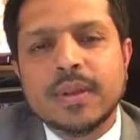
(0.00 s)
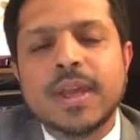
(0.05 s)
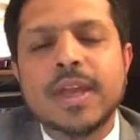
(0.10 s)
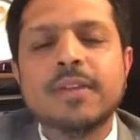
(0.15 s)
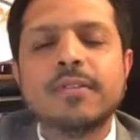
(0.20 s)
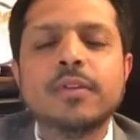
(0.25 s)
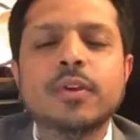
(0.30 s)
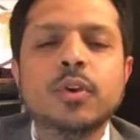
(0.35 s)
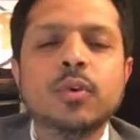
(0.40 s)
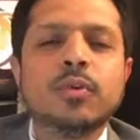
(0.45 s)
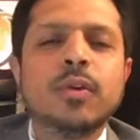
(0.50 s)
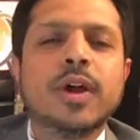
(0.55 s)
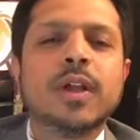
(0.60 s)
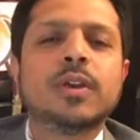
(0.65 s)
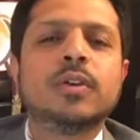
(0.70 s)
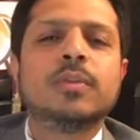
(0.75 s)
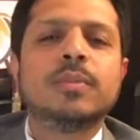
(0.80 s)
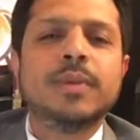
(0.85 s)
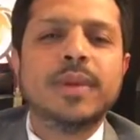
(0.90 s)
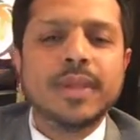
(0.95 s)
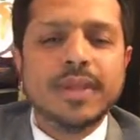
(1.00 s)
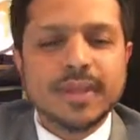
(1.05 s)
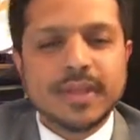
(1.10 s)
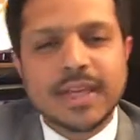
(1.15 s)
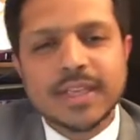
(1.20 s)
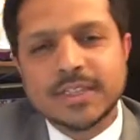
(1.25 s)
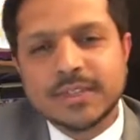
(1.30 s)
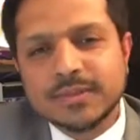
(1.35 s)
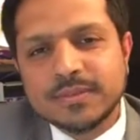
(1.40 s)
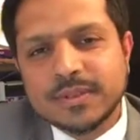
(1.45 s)
If you want to be in
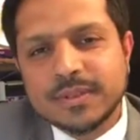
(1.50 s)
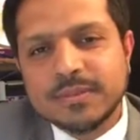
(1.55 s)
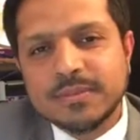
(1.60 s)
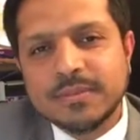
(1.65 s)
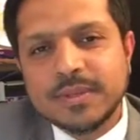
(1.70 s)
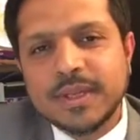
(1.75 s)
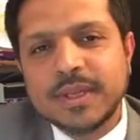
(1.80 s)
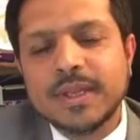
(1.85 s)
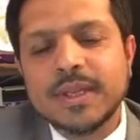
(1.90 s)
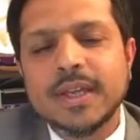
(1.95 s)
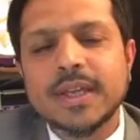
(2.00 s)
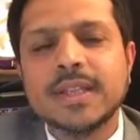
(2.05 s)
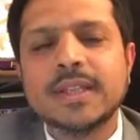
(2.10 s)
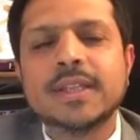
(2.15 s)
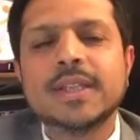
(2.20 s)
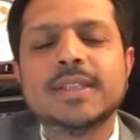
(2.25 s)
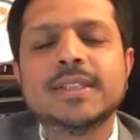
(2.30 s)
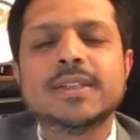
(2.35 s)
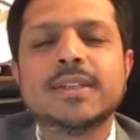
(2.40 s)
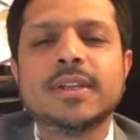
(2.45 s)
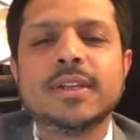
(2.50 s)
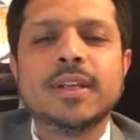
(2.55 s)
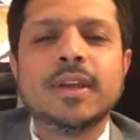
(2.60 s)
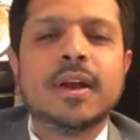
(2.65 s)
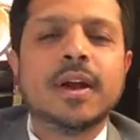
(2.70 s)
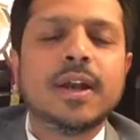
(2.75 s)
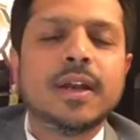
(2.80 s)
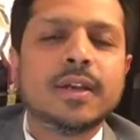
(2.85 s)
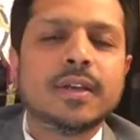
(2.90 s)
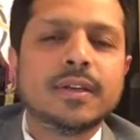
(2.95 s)
touch with me in this
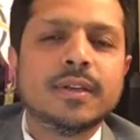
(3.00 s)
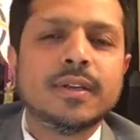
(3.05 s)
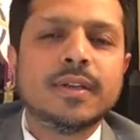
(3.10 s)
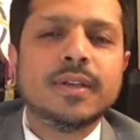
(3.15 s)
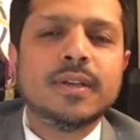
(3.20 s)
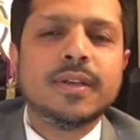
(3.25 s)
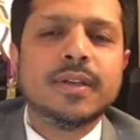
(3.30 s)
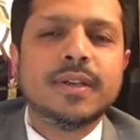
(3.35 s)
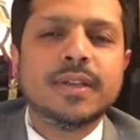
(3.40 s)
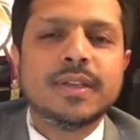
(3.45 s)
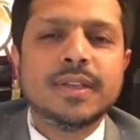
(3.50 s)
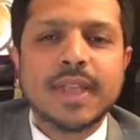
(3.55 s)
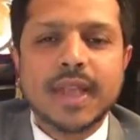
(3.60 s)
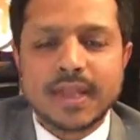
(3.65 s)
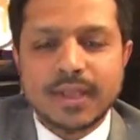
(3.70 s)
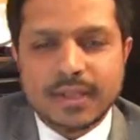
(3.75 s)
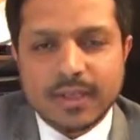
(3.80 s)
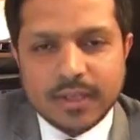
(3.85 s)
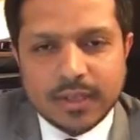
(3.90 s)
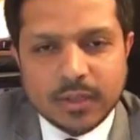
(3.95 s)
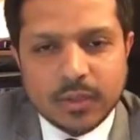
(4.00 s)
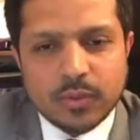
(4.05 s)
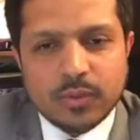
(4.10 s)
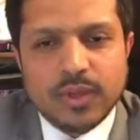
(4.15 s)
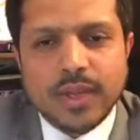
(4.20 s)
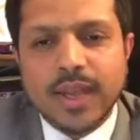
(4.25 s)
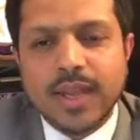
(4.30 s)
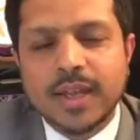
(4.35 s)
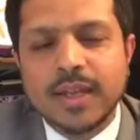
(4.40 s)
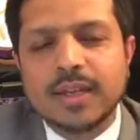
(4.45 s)
regard, then you
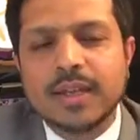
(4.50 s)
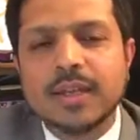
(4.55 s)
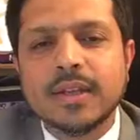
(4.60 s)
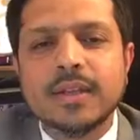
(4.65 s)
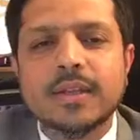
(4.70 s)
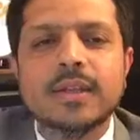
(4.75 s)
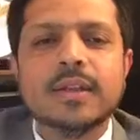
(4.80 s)
can